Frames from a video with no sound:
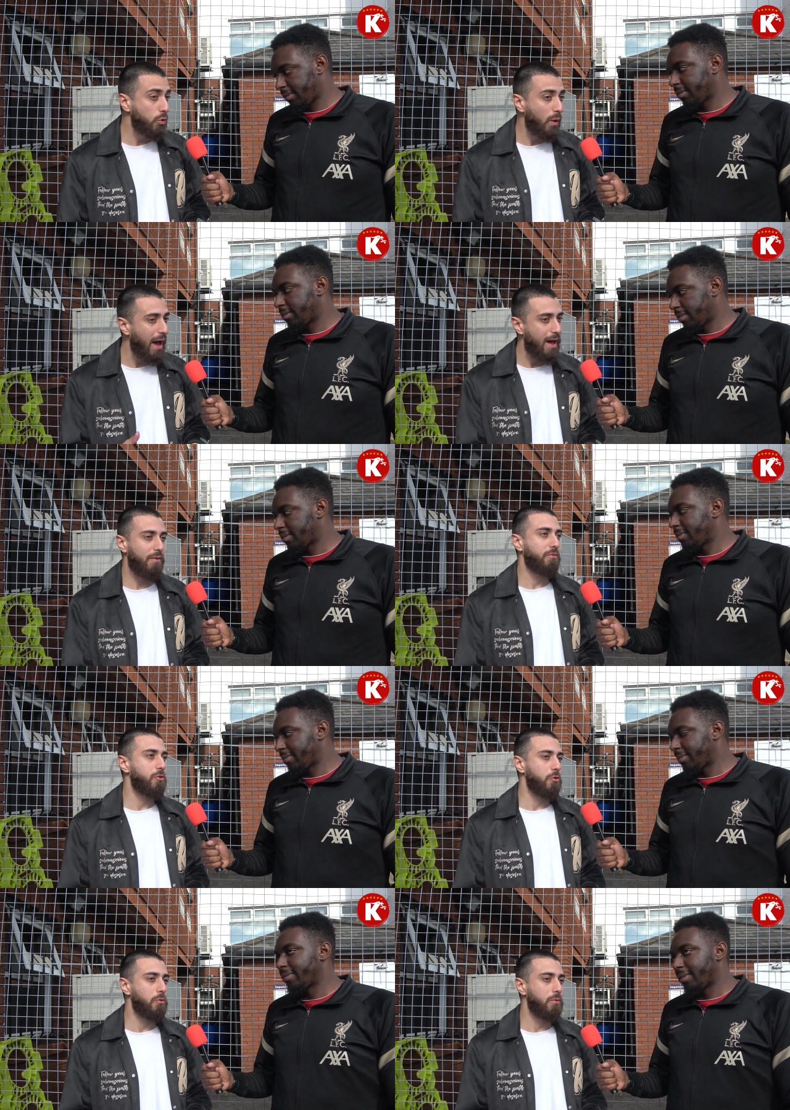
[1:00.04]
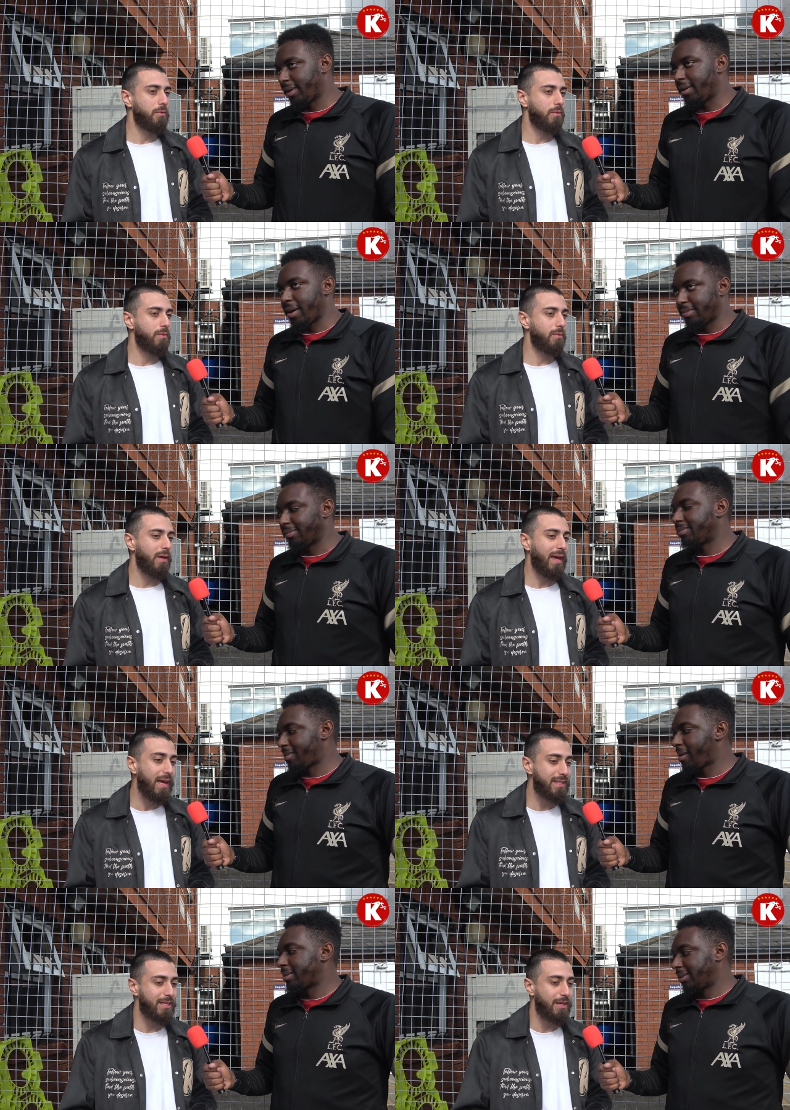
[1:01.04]
Speaker 1: You have to
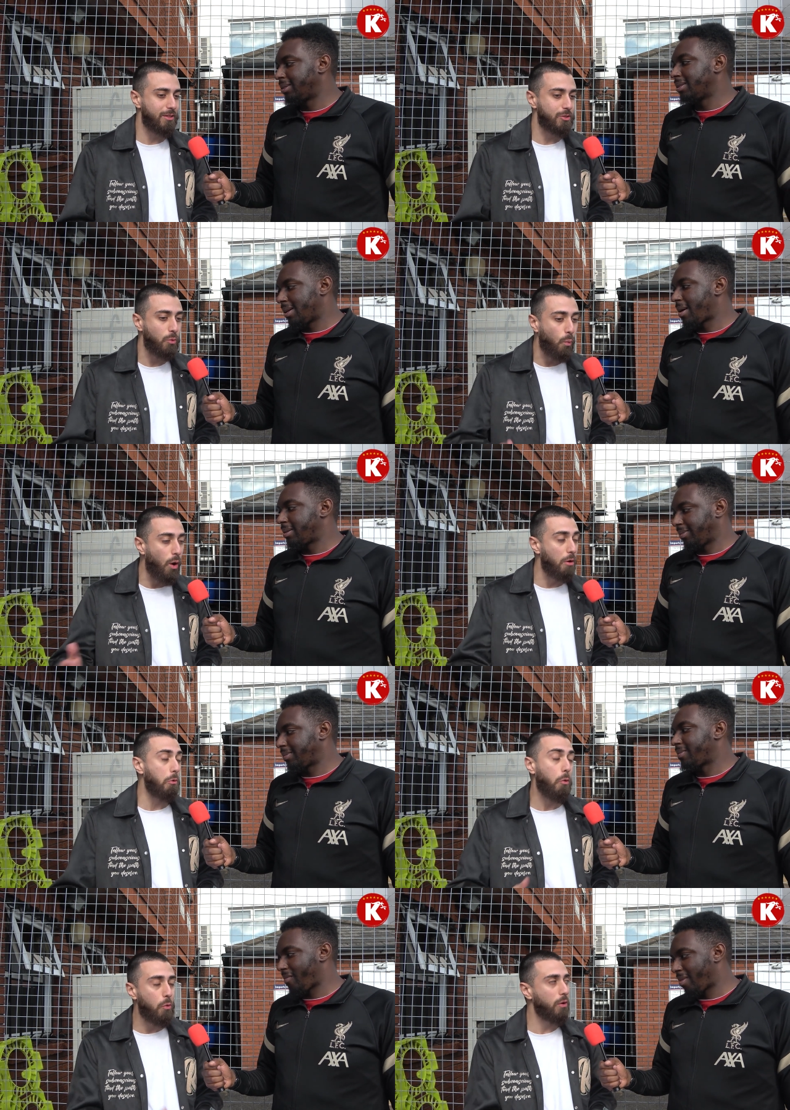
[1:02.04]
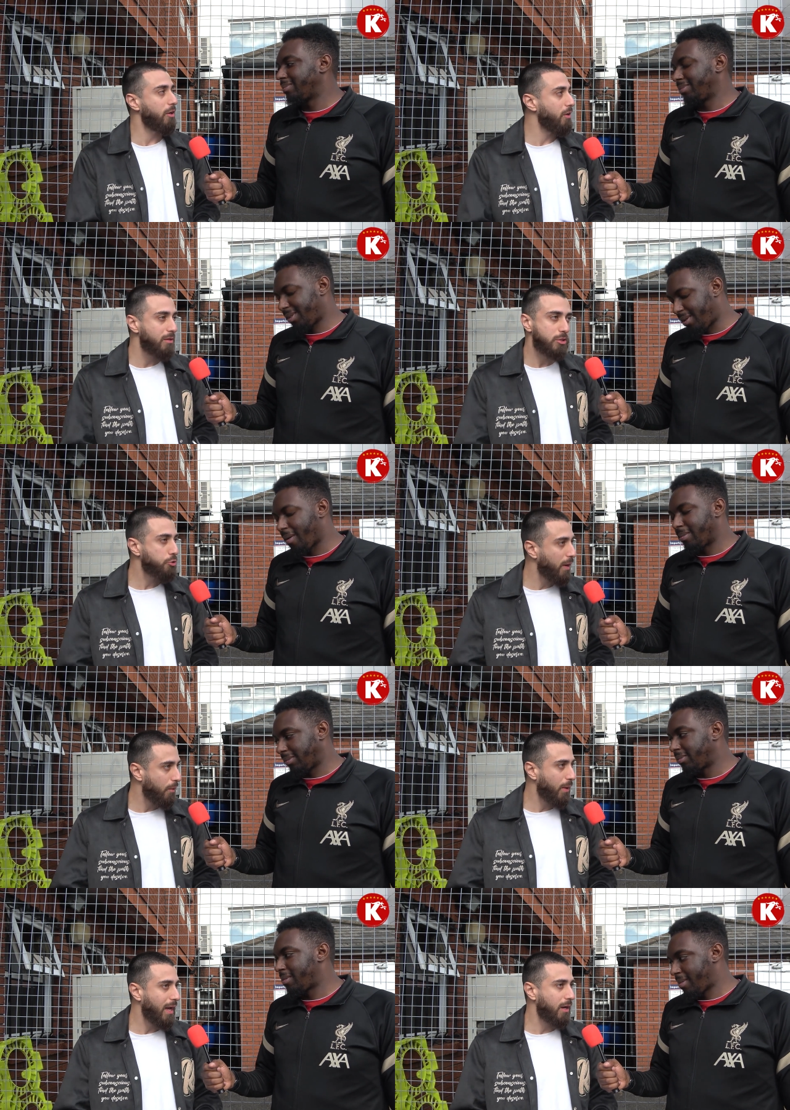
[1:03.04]
hit it to one corner, you straight
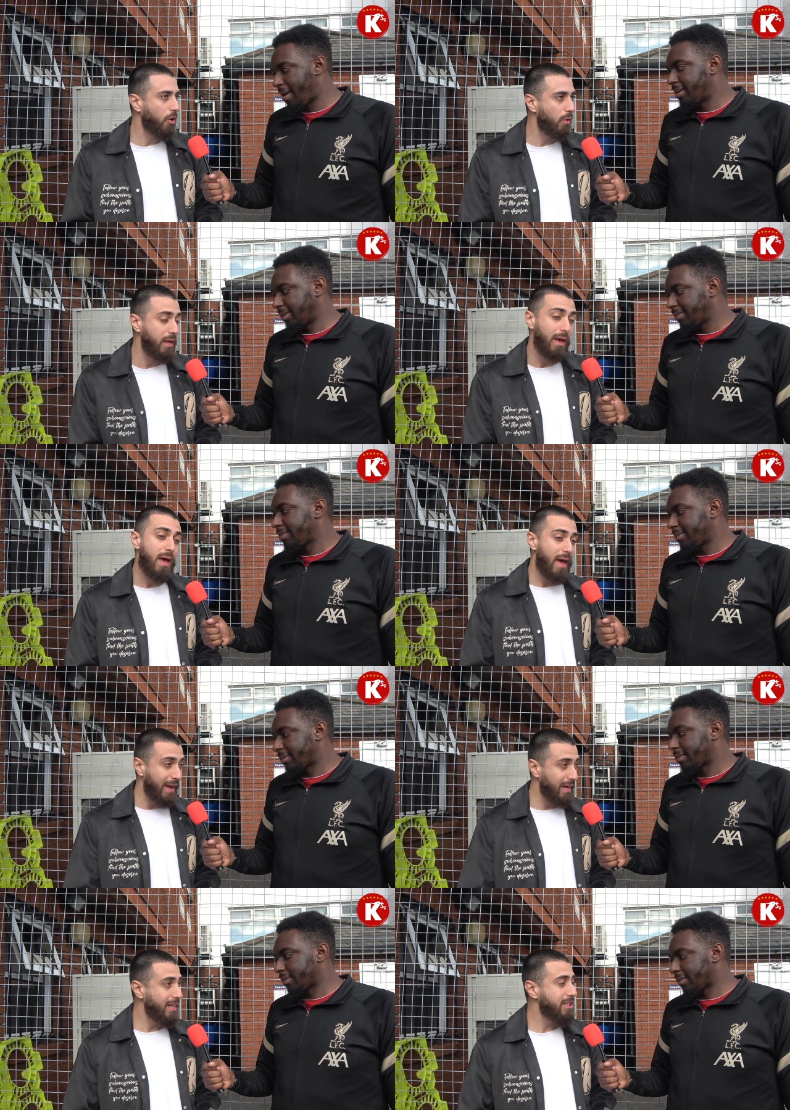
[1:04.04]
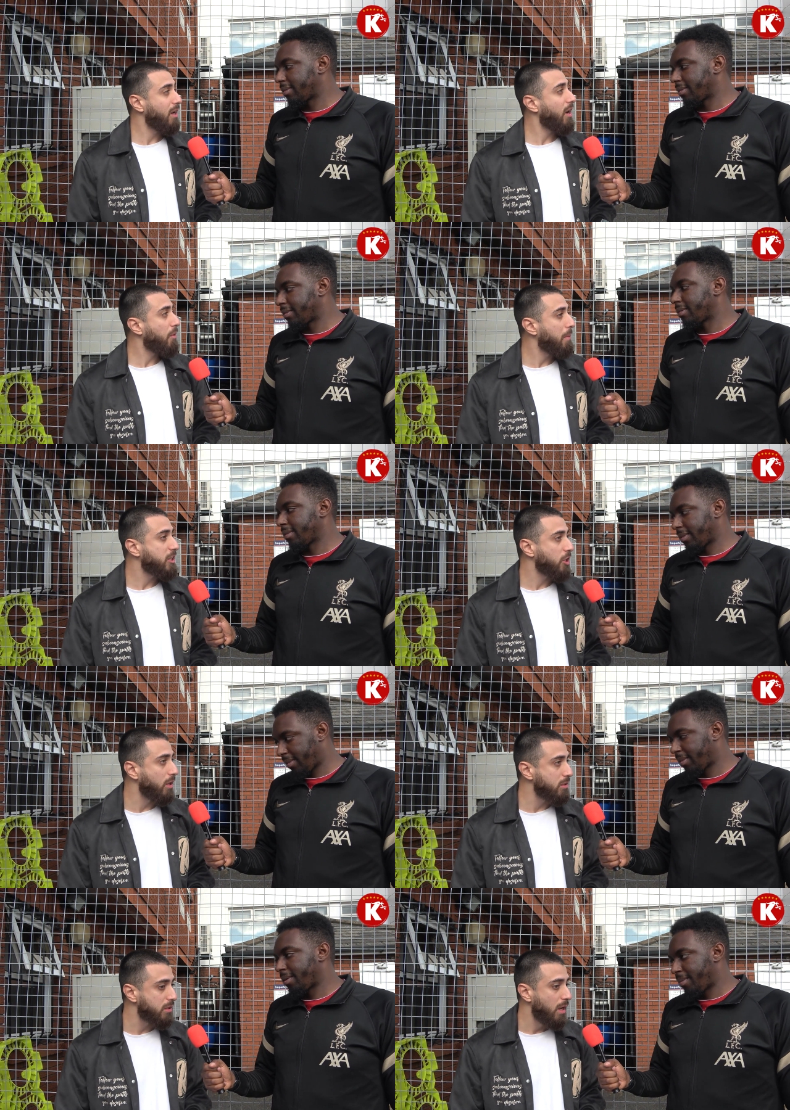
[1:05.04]
away at the goalie. And Kessie, another big
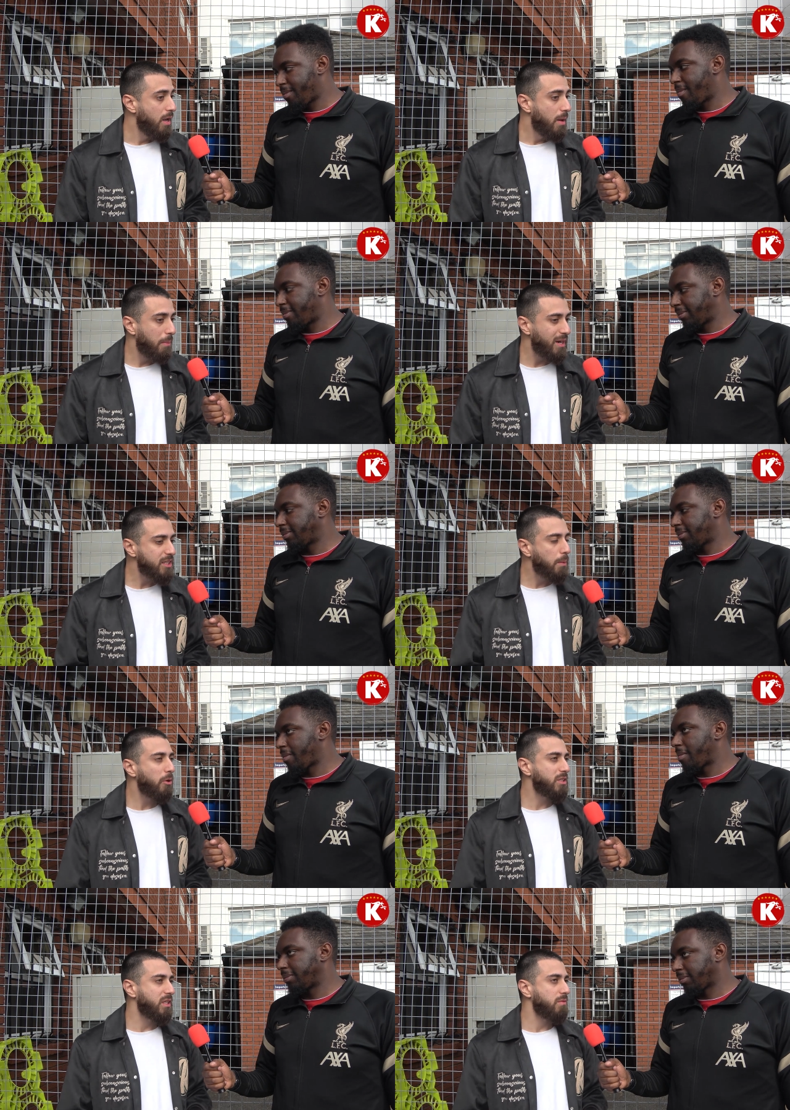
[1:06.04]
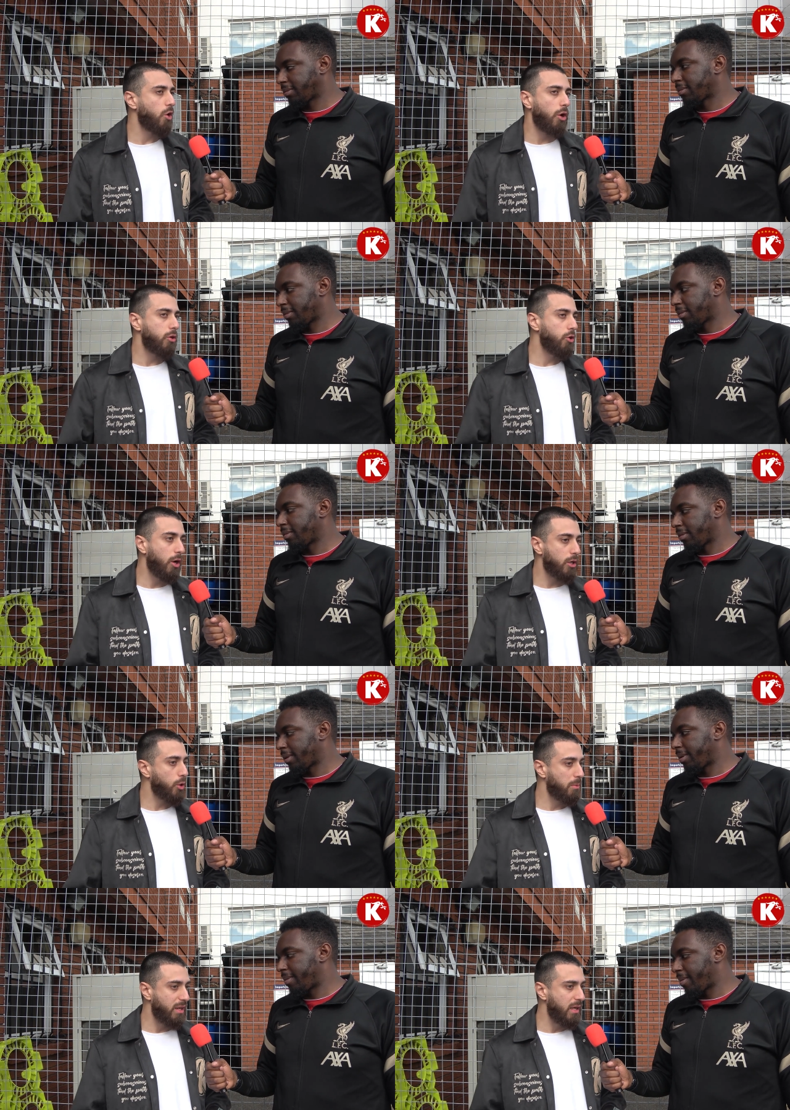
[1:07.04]
chance. But that's a positive. Look, you lot are
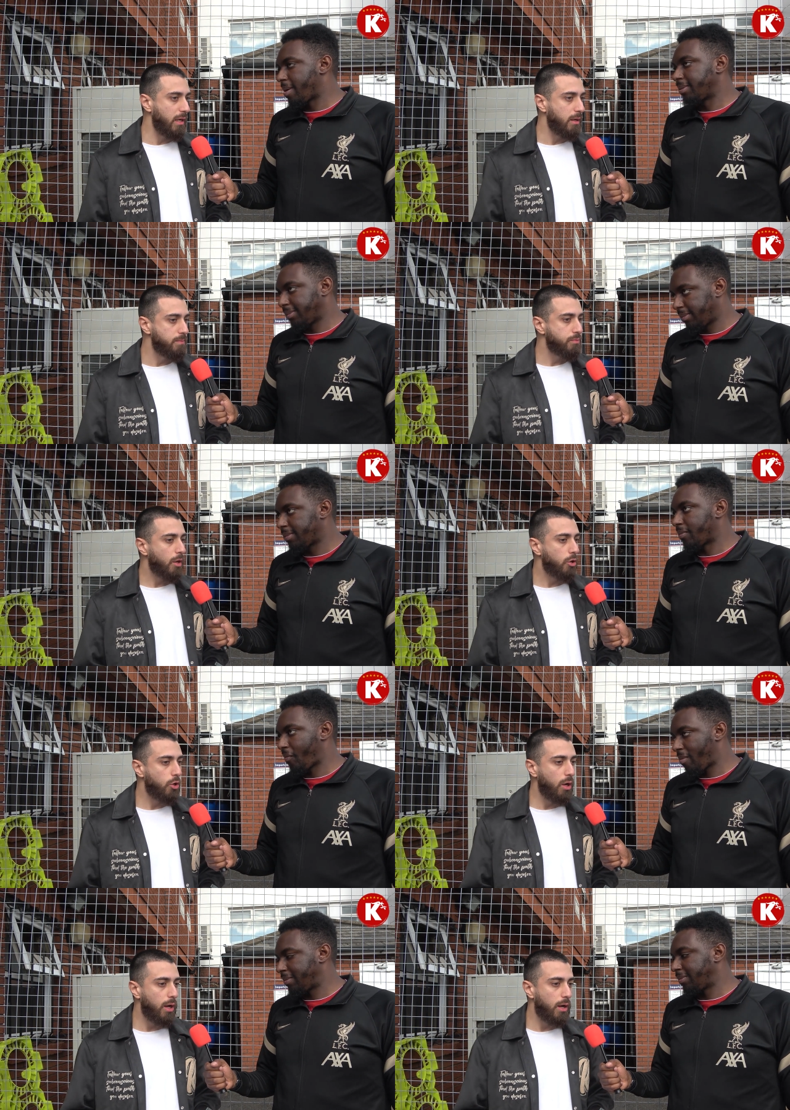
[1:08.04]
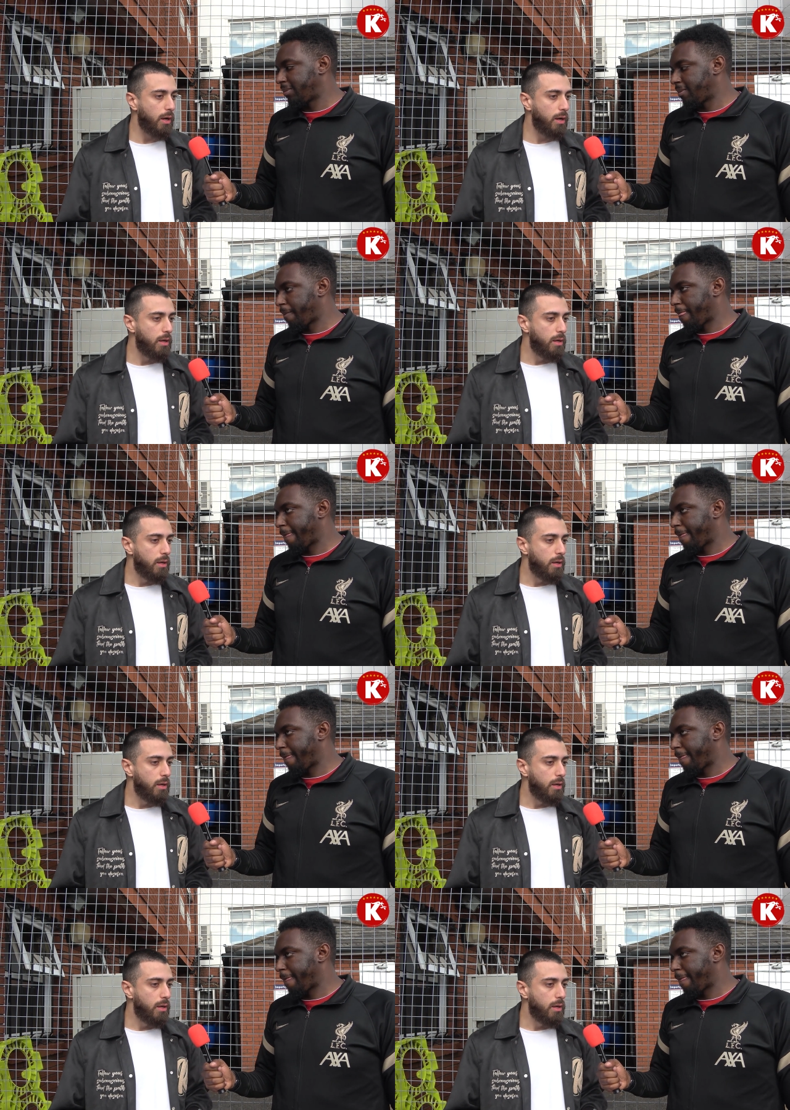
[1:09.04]
top of the league. You lot are